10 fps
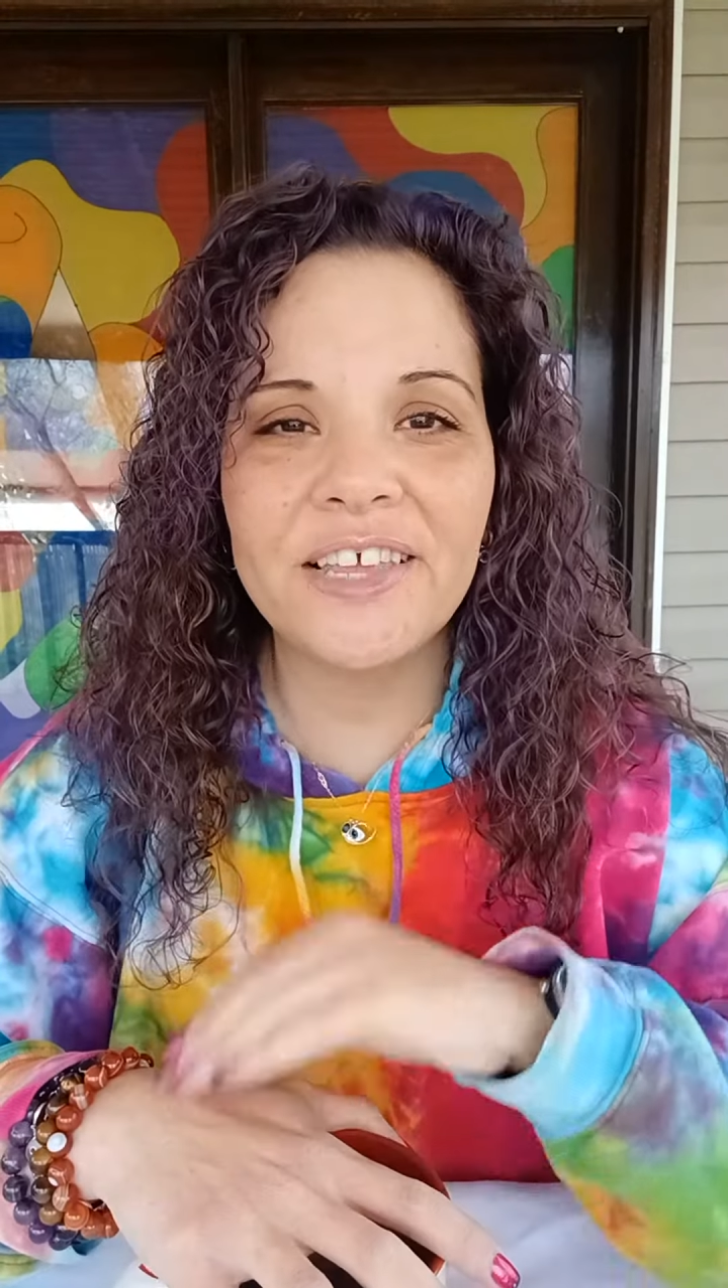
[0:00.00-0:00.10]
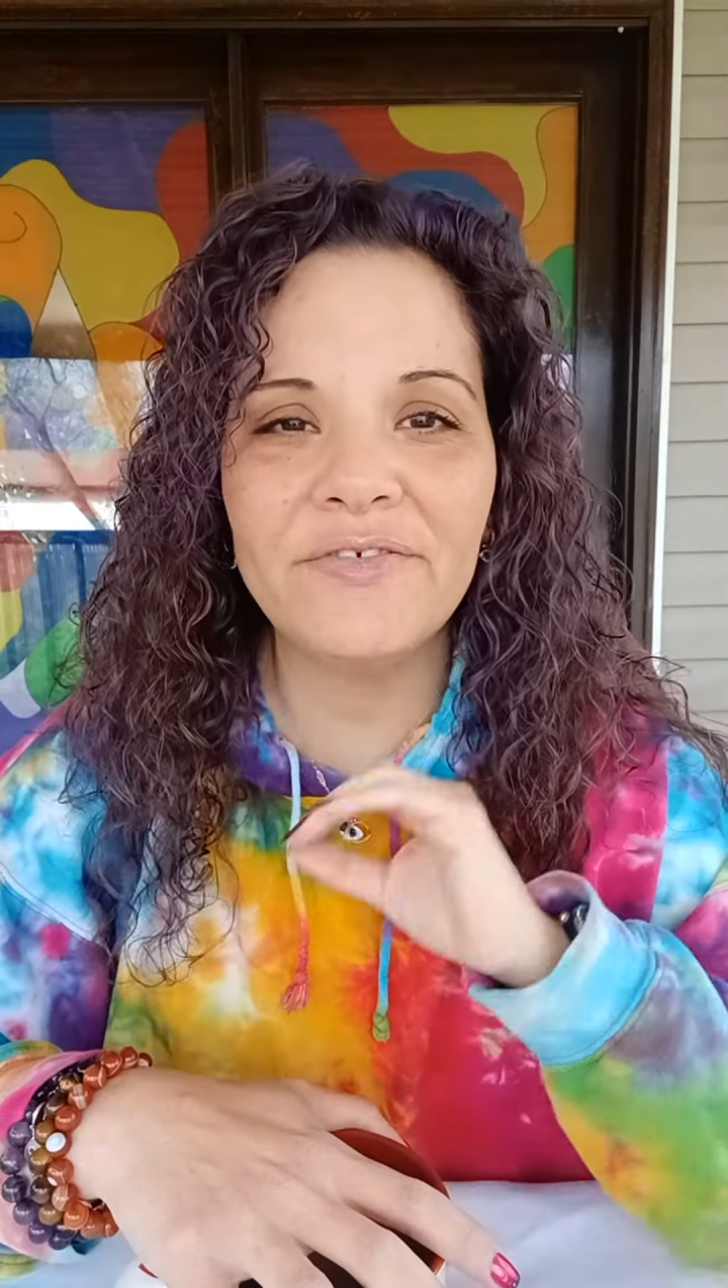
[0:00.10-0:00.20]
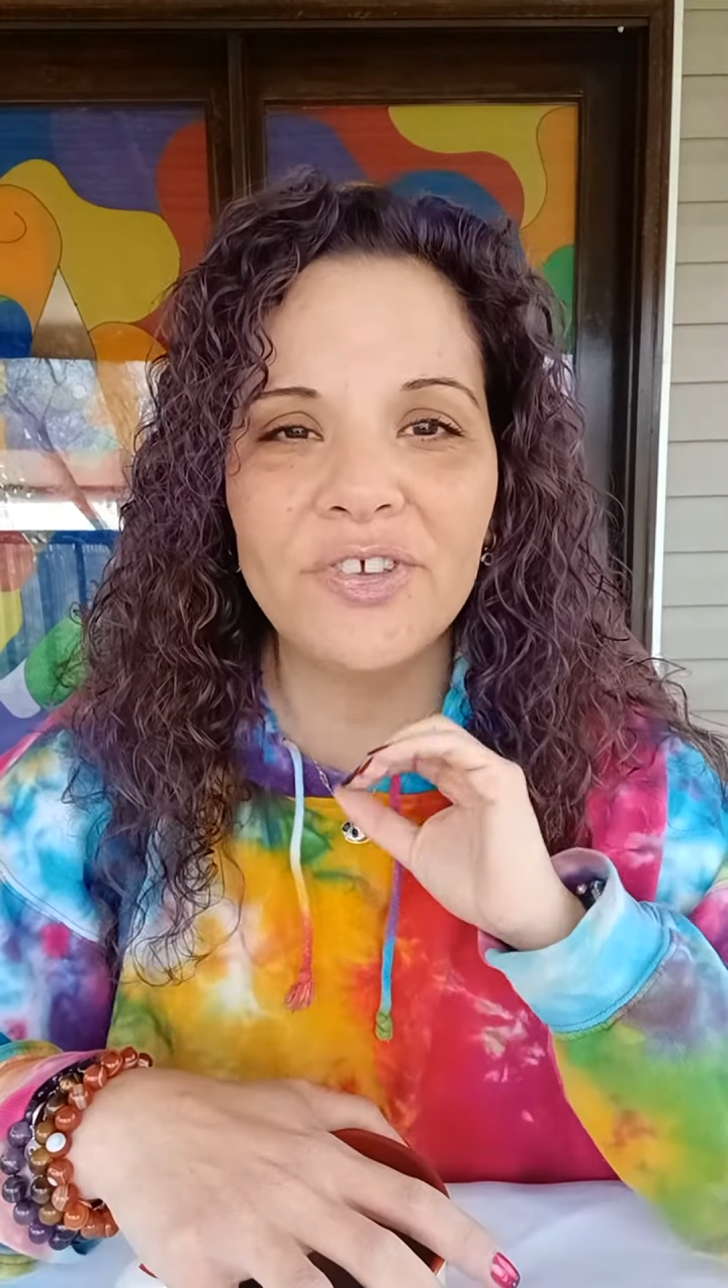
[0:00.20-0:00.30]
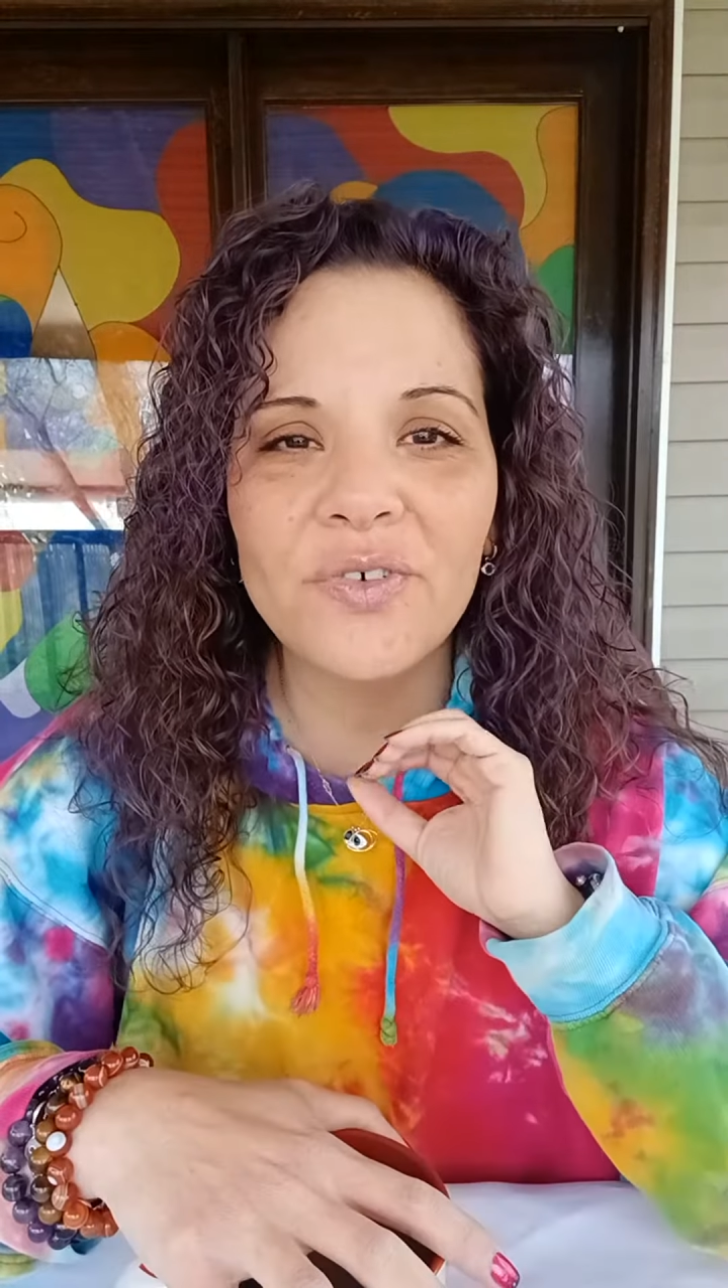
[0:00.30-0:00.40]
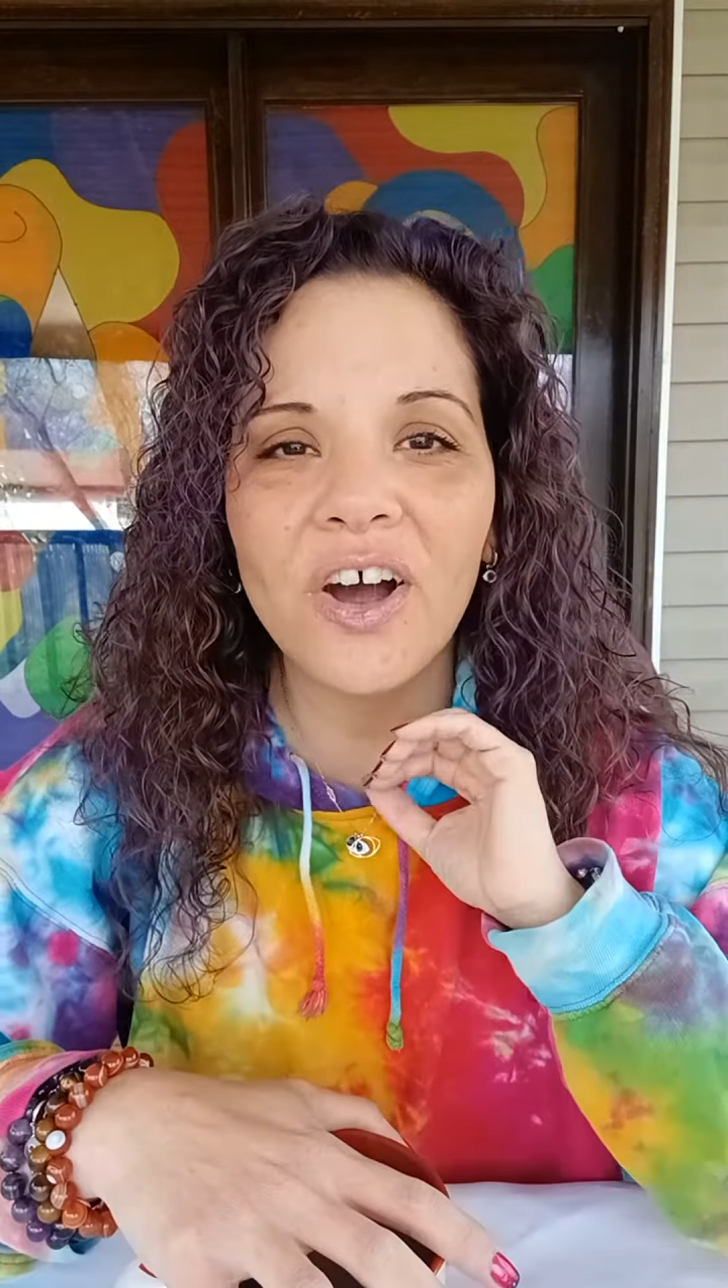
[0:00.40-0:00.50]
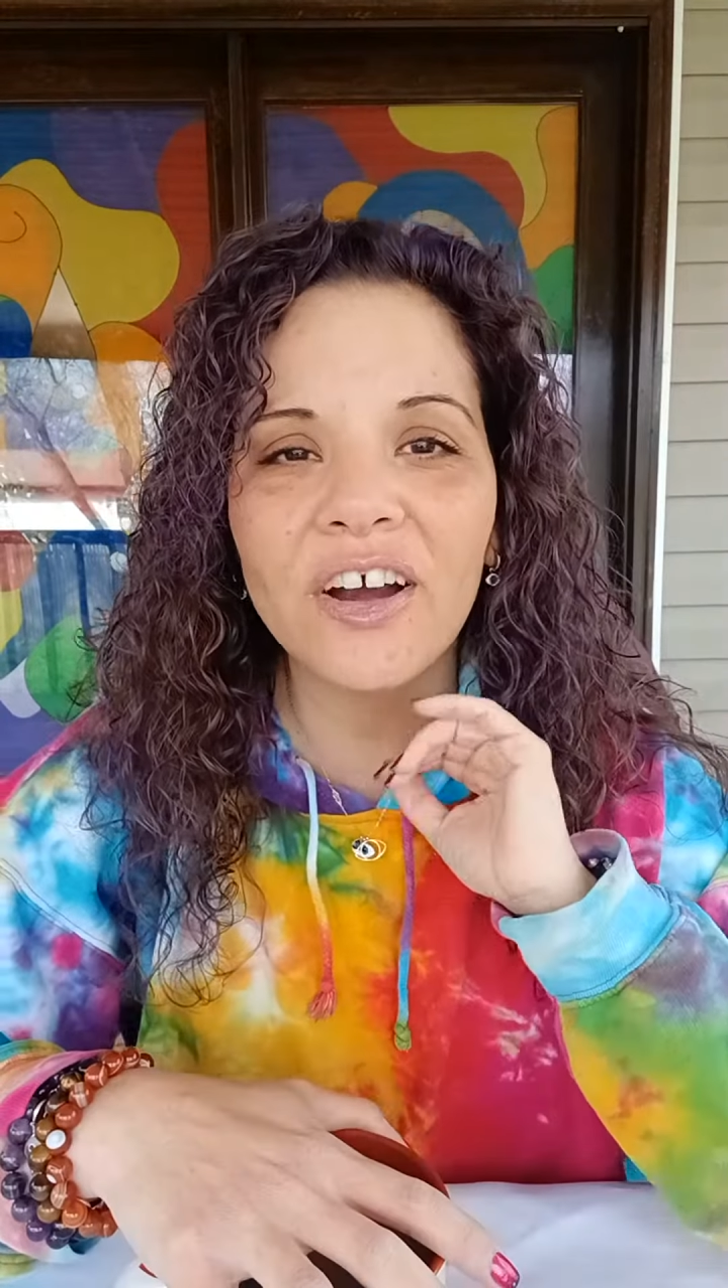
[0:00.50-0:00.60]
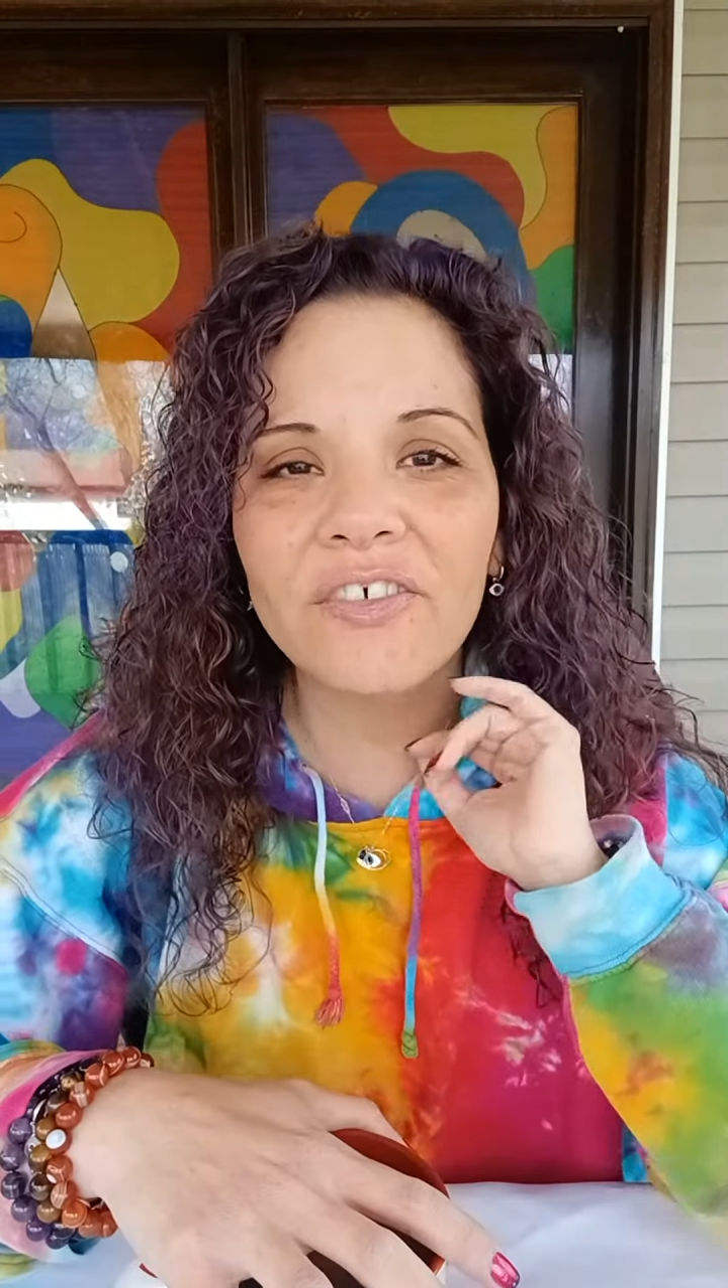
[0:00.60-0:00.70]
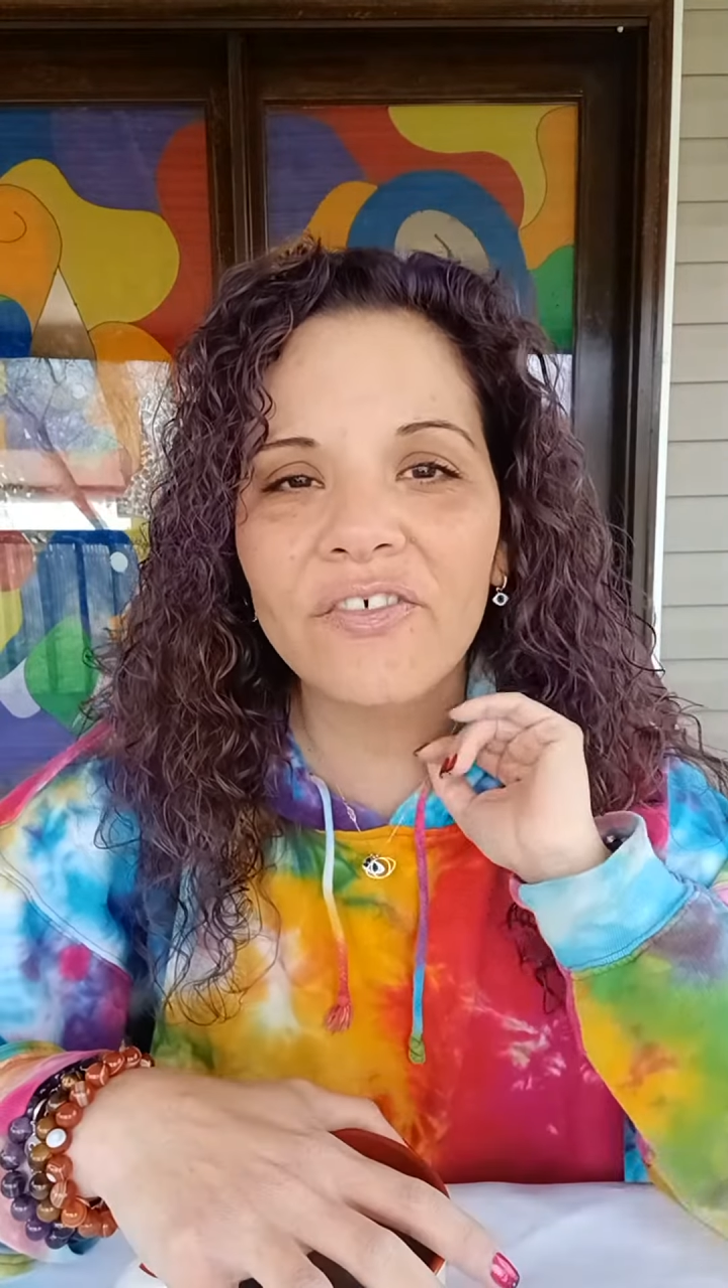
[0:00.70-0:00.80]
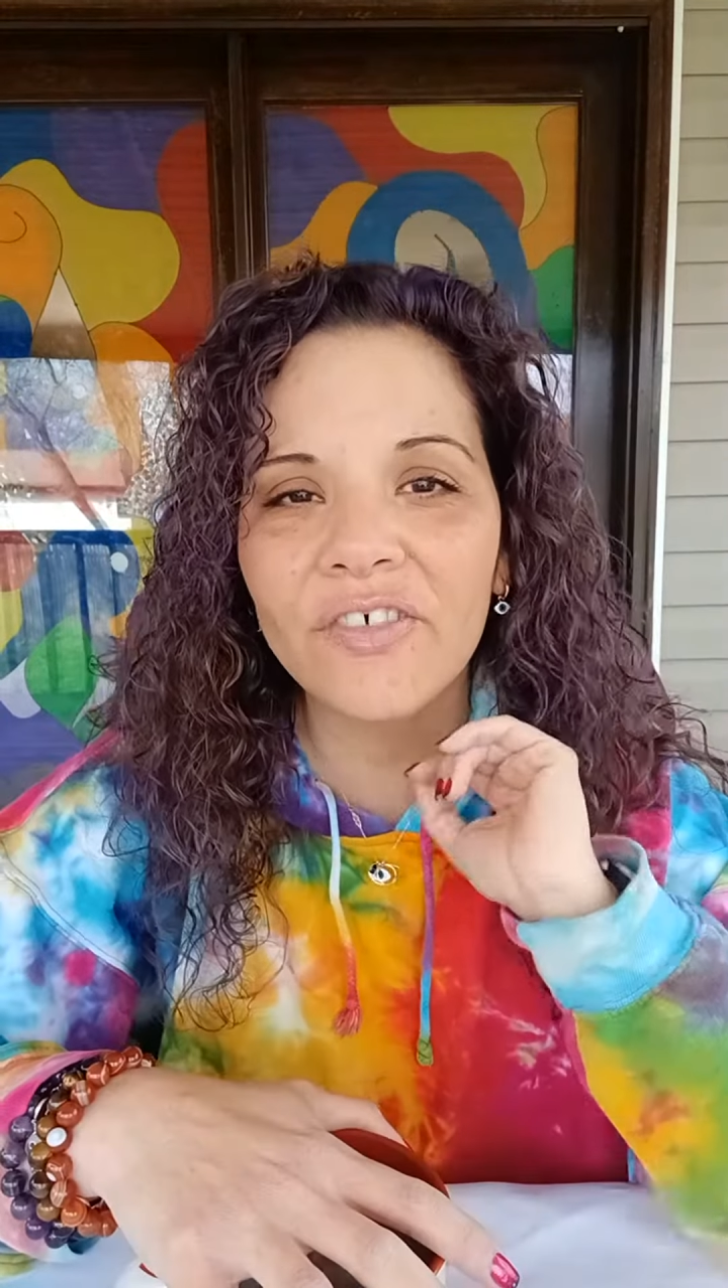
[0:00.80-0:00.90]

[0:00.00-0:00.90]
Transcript: if you are